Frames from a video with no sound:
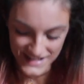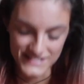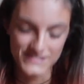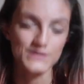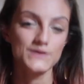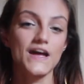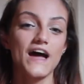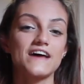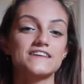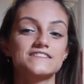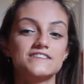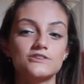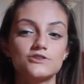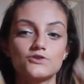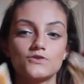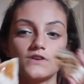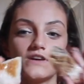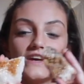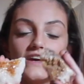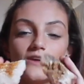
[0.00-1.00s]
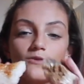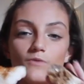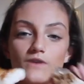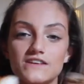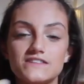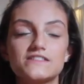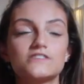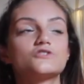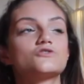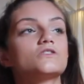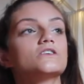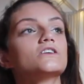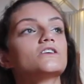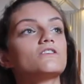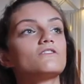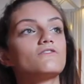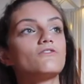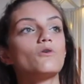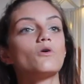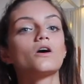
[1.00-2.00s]
So yeah, citrine. What is citrine
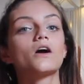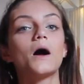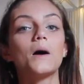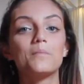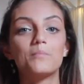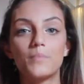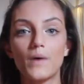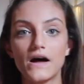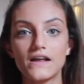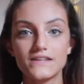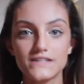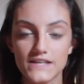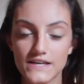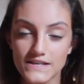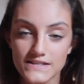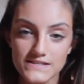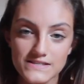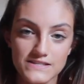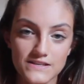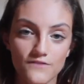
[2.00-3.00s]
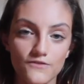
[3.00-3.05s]
good for? Abundance.